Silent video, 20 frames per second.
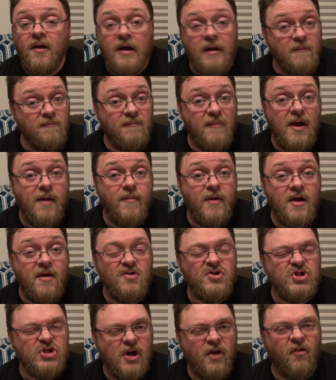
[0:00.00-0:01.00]
and
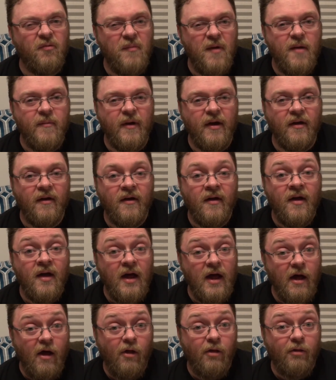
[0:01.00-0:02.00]
maybe, just maybe,
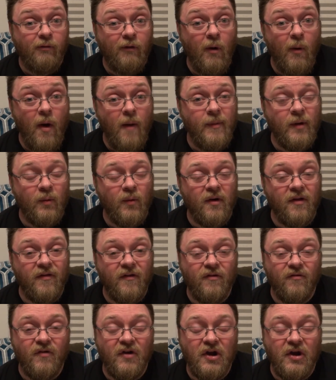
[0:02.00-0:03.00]
I'll throw up in one of
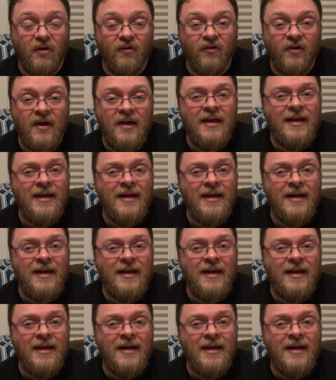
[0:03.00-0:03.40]
these videos.